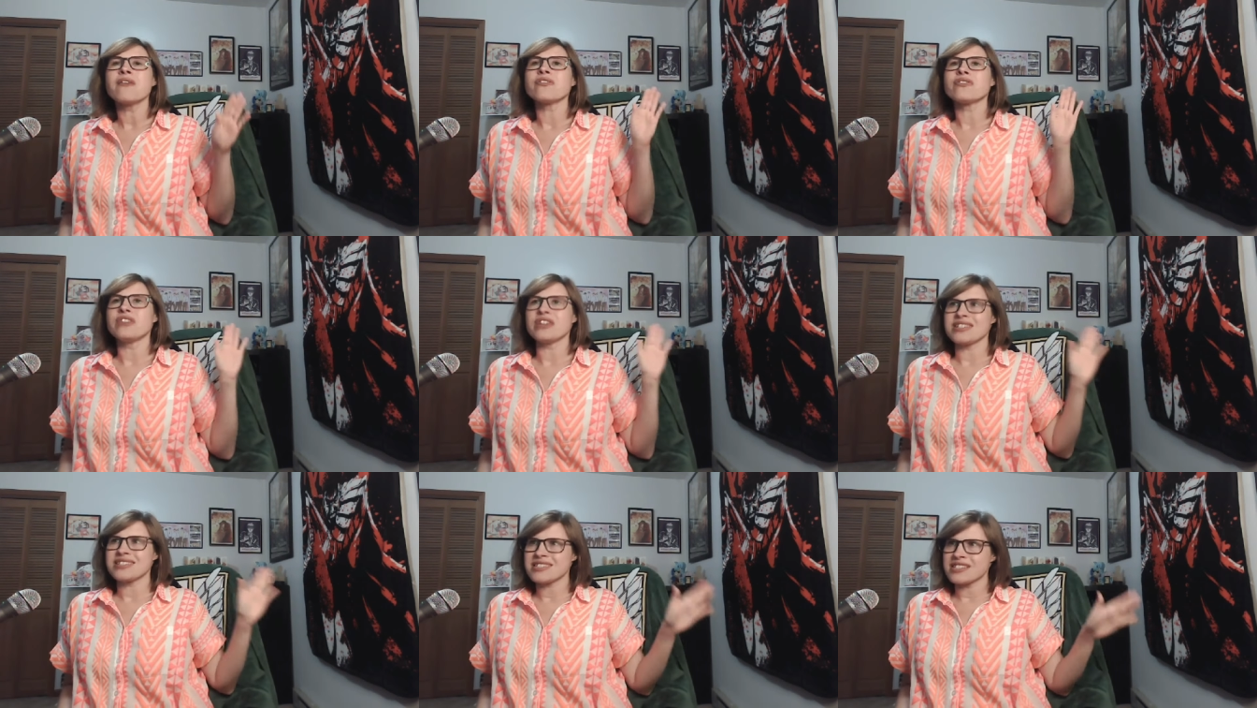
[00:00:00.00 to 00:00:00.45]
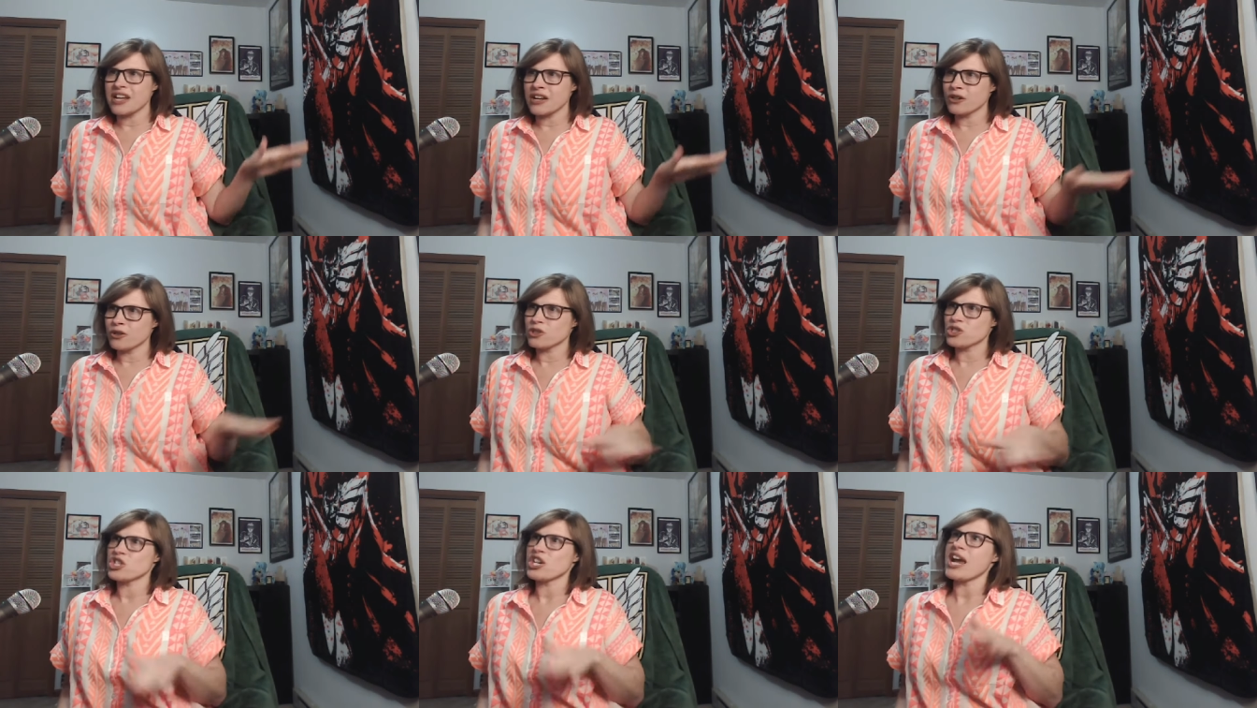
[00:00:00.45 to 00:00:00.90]
the
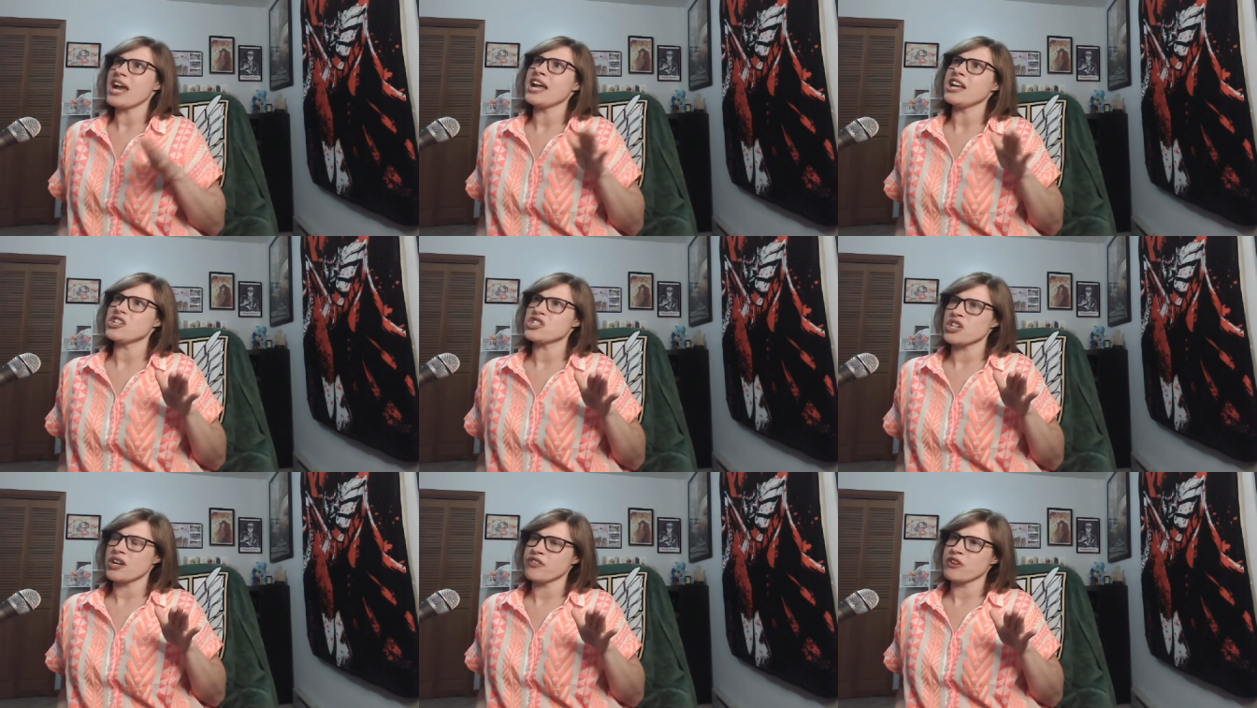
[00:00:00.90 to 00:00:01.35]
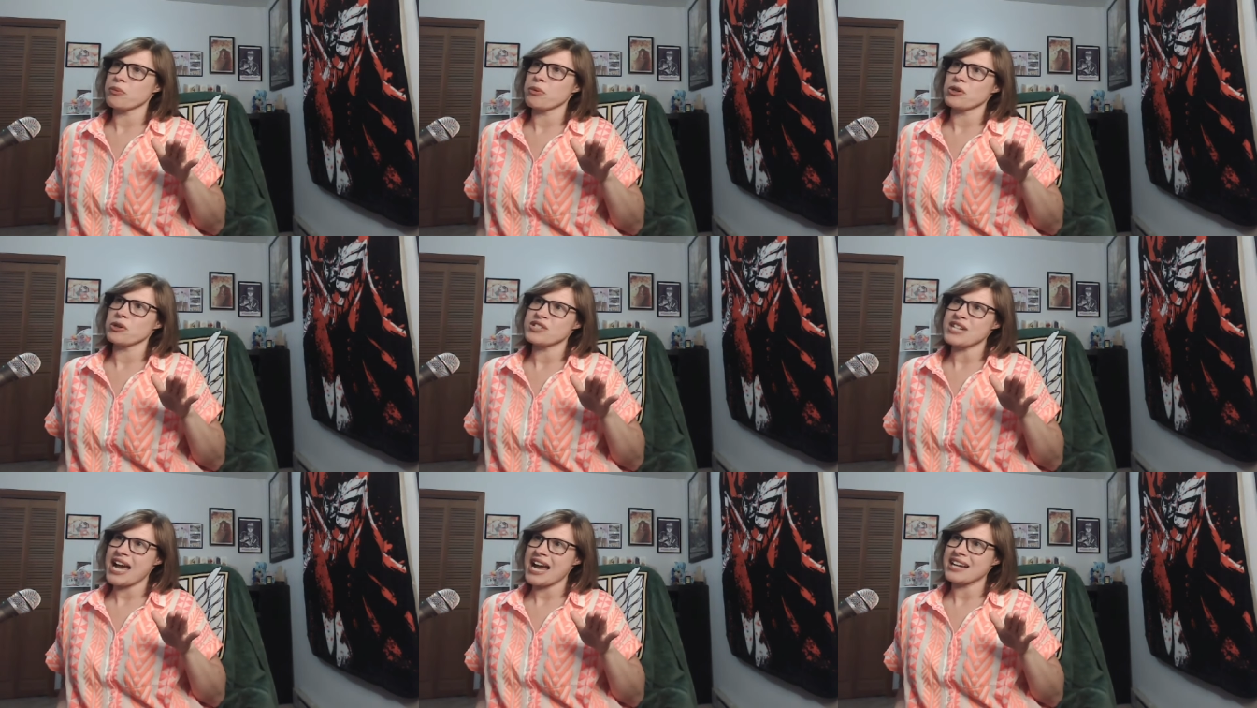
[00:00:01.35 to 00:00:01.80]
subtle change of the
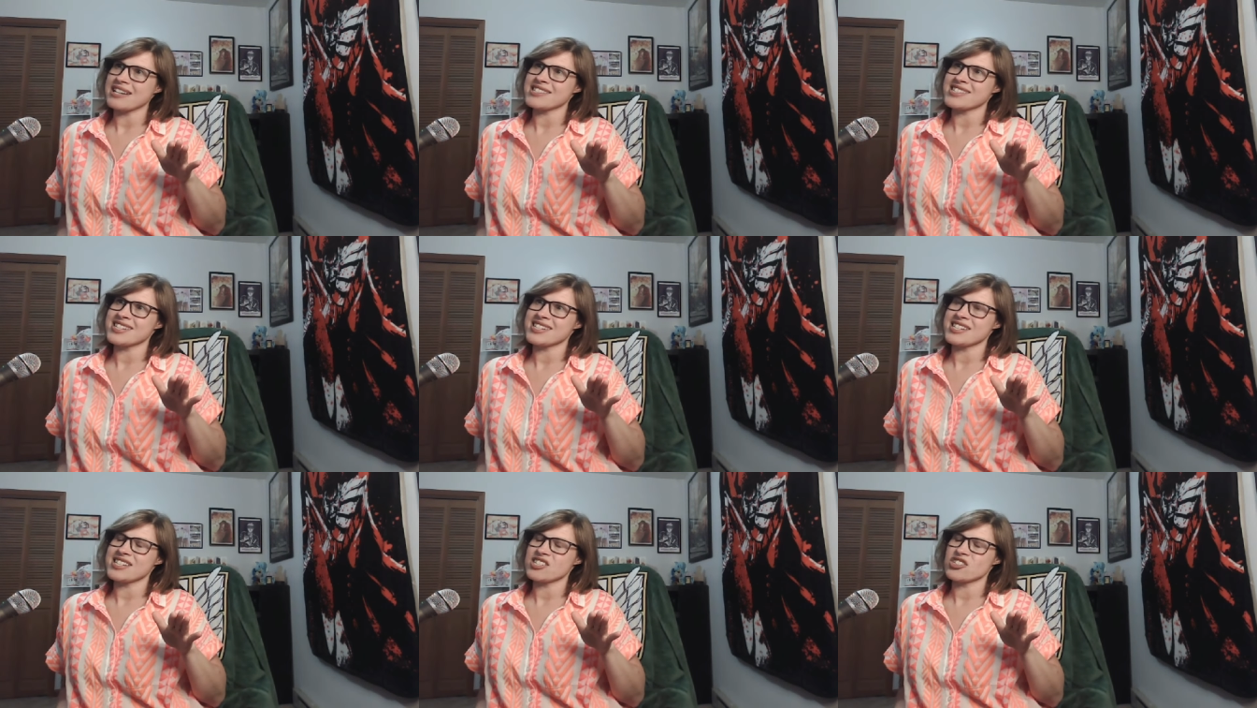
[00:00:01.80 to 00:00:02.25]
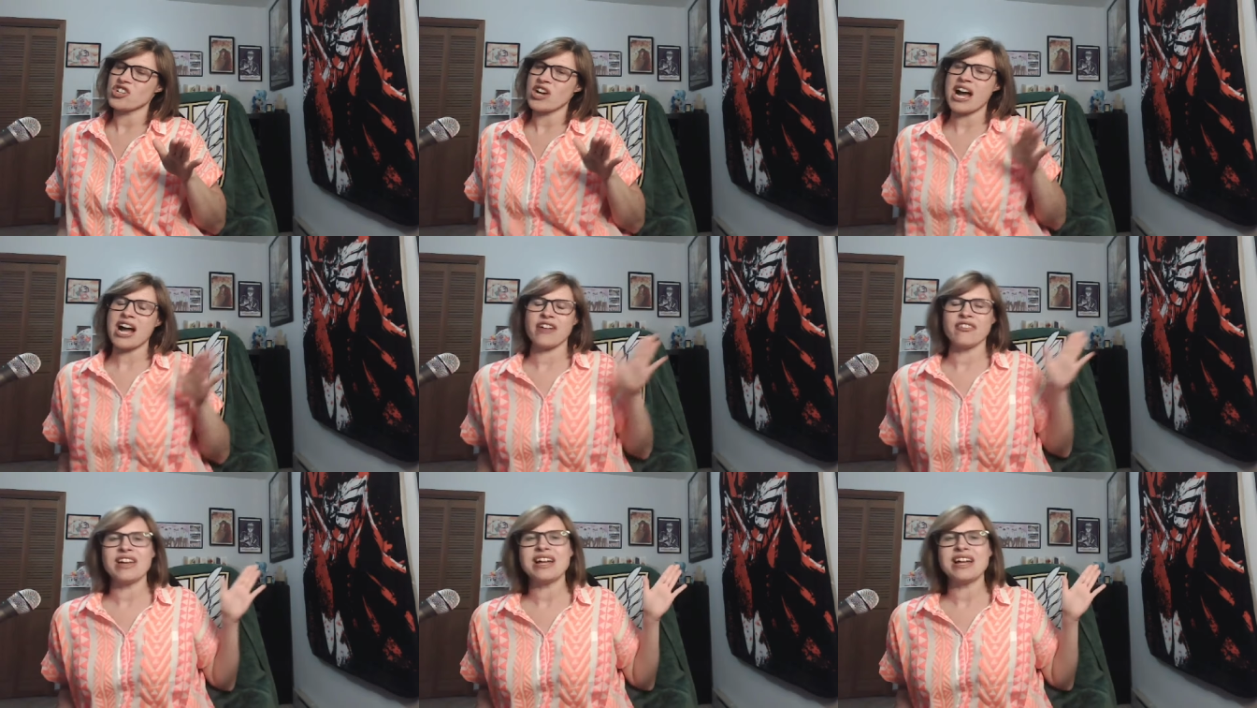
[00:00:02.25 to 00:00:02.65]
protagonist to this child.